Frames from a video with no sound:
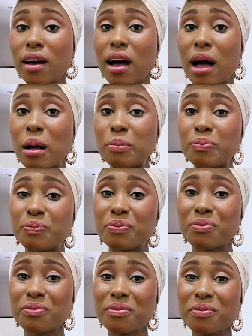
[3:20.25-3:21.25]

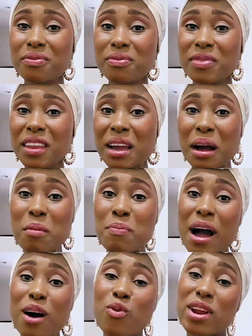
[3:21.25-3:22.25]

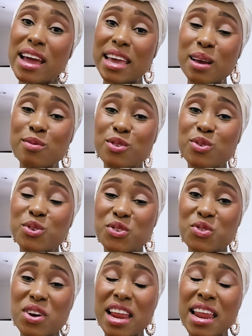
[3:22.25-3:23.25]
about when I came to
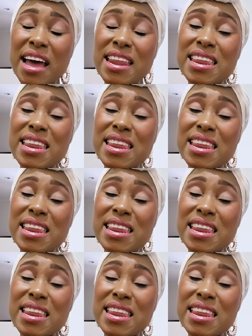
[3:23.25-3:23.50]
Australia.